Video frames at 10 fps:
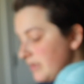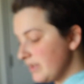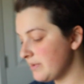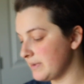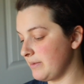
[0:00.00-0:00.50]
so
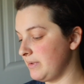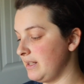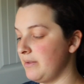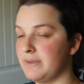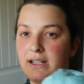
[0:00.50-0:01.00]
this was something
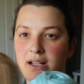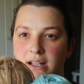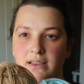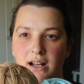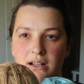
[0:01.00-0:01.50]
that I was
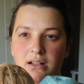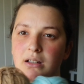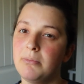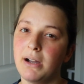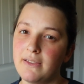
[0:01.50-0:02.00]
thinking that I could
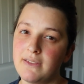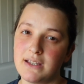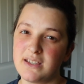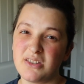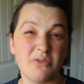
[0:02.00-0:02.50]
combine
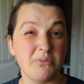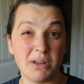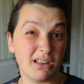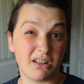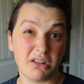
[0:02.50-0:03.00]
these two and
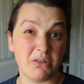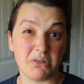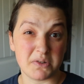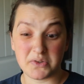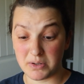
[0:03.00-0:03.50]
make like a cute
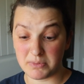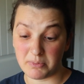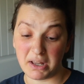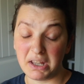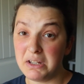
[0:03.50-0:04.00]
little striped
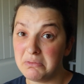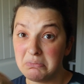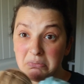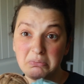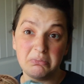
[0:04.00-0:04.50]
blanket.
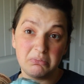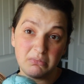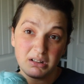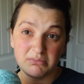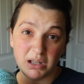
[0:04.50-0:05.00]

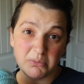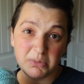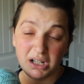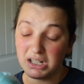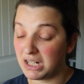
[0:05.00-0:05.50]
Like, that would
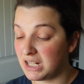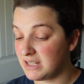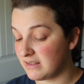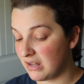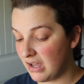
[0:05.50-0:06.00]
be kind of
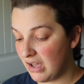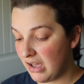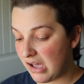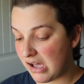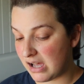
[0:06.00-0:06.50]
nice.
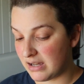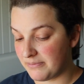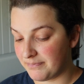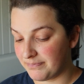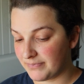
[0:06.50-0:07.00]

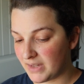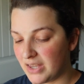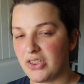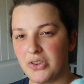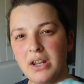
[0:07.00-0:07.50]

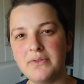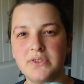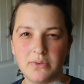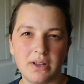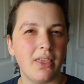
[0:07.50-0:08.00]
And the thought of
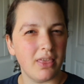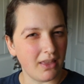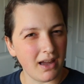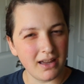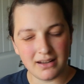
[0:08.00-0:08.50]
doing
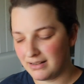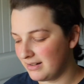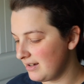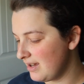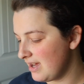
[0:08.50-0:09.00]
that
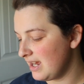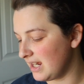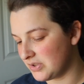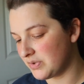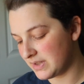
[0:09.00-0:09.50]

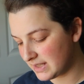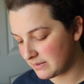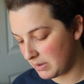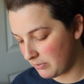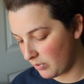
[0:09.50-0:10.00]
interests
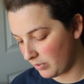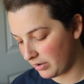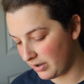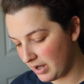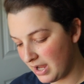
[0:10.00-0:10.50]
me
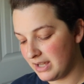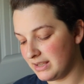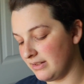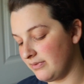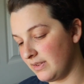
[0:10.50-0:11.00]
more
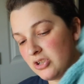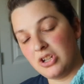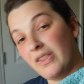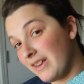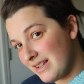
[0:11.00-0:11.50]
than
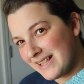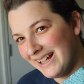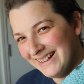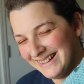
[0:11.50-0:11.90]
finishing this.